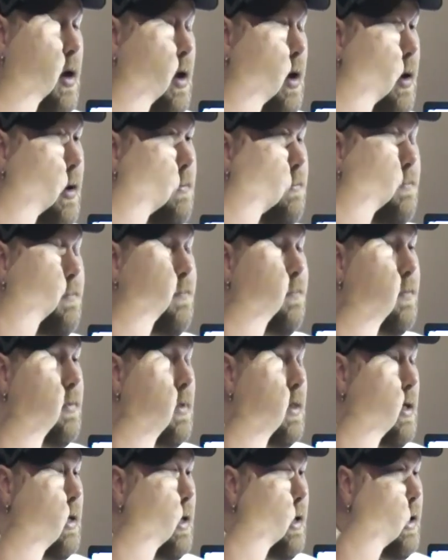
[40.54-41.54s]
Um,
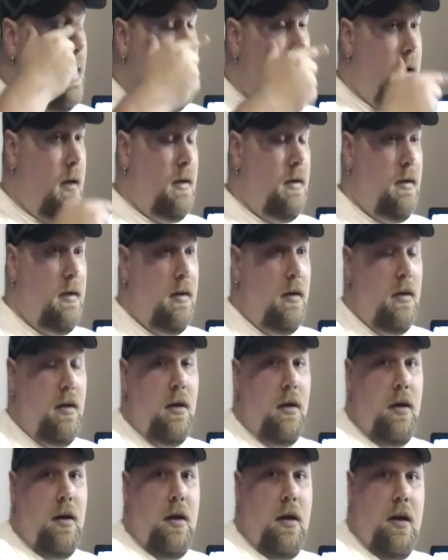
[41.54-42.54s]
and...
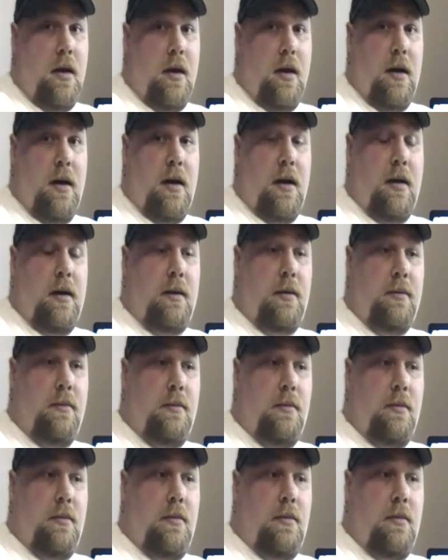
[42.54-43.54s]
Uh,
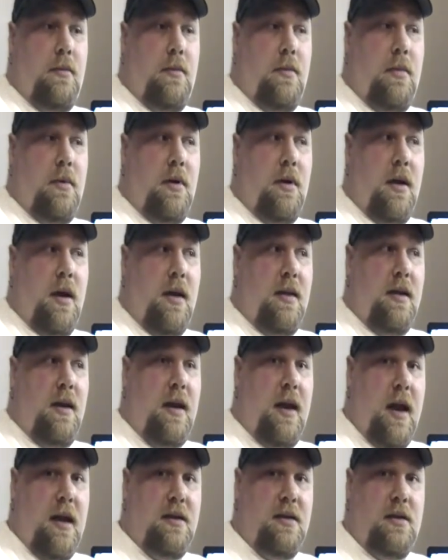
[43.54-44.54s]
I
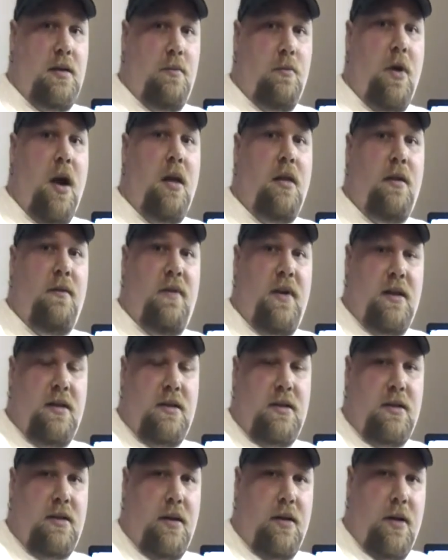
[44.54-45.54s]
think has some
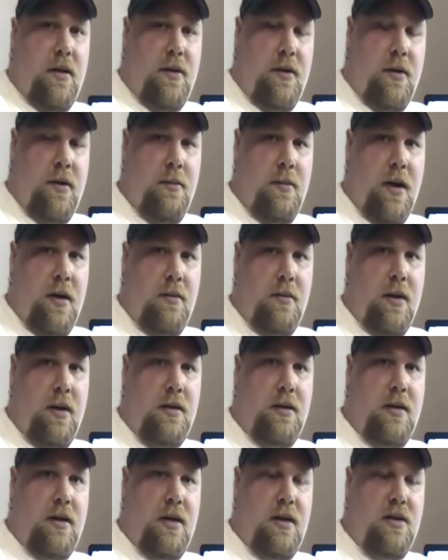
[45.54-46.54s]
relevance to the Third
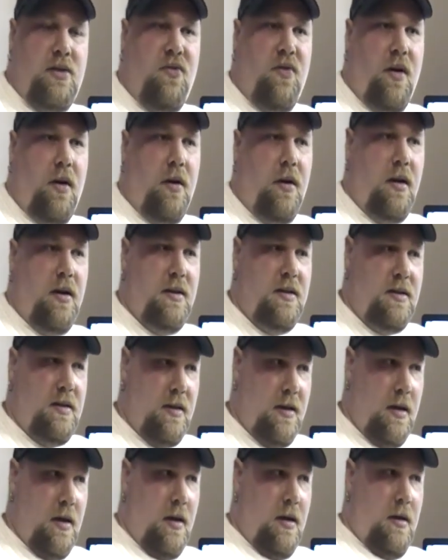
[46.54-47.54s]
Amendment as far
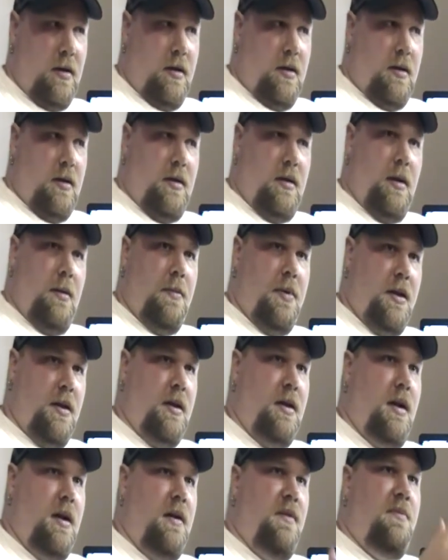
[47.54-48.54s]
as the
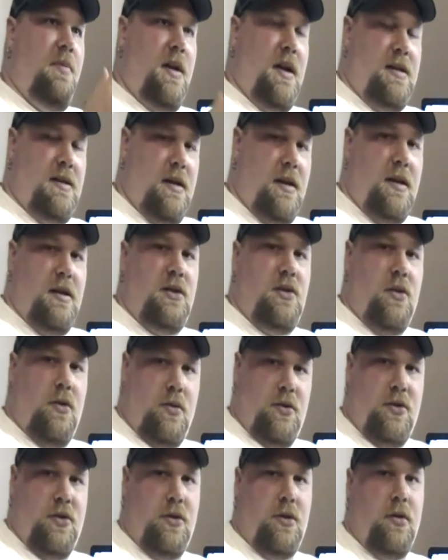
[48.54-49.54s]
ability of placing a
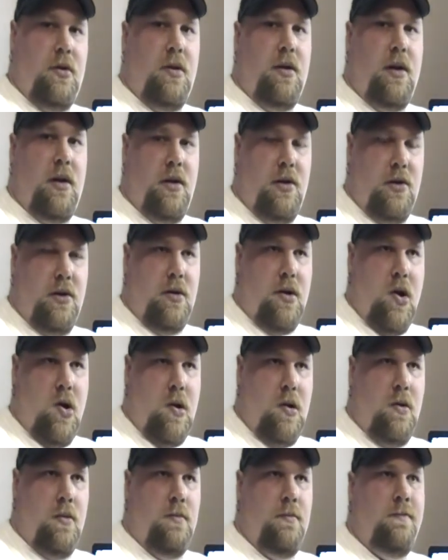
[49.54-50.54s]
soldier in your
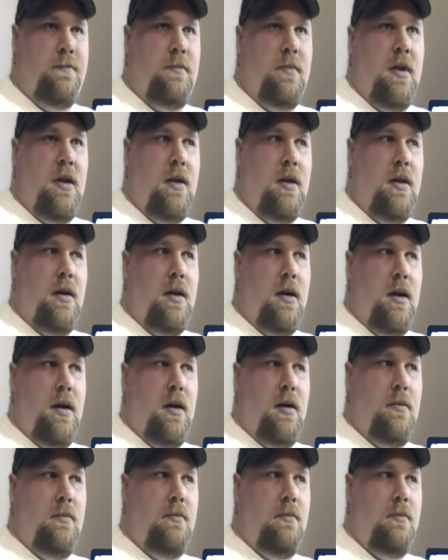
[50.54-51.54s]
home
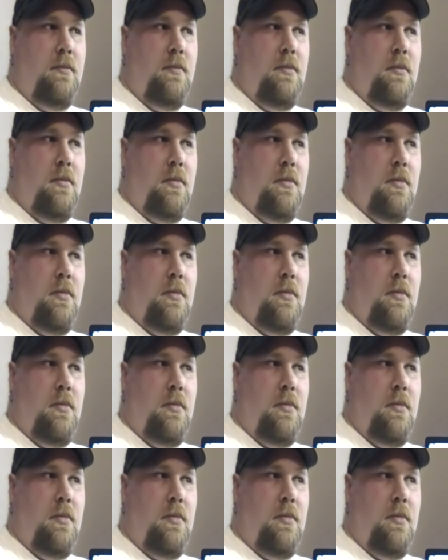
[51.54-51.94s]
um,